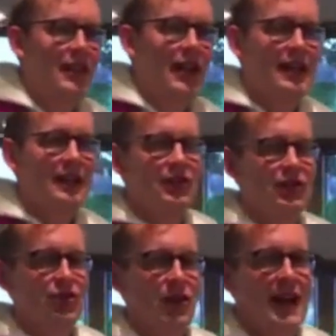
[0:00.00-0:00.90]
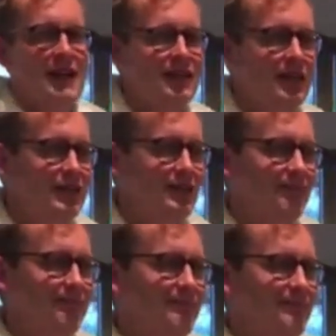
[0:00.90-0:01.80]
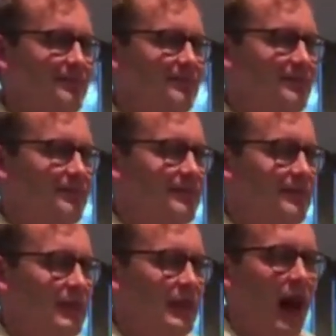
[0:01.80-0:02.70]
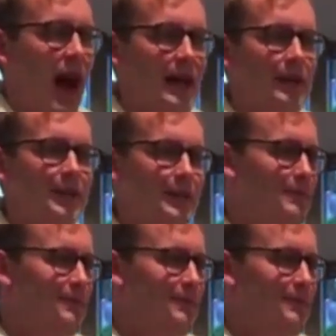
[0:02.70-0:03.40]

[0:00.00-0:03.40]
and its strains. Life.